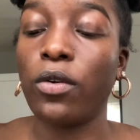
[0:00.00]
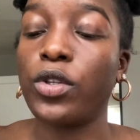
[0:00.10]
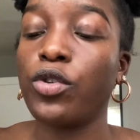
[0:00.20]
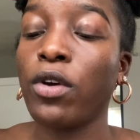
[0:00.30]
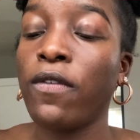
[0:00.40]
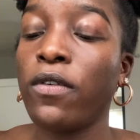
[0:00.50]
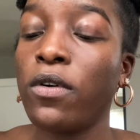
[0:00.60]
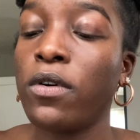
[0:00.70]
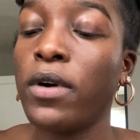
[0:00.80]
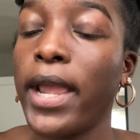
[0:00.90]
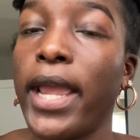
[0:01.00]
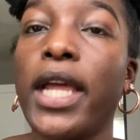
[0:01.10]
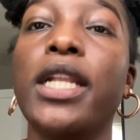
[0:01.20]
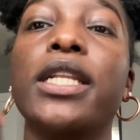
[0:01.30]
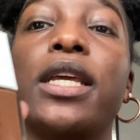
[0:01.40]
truffle
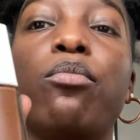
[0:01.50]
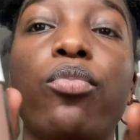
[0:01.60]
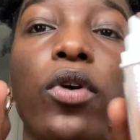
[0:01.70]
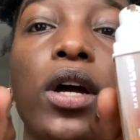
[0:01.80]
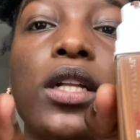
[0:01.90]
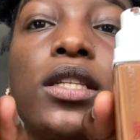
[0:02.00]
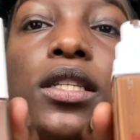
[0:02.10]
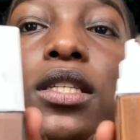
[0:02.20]
and deep bronze.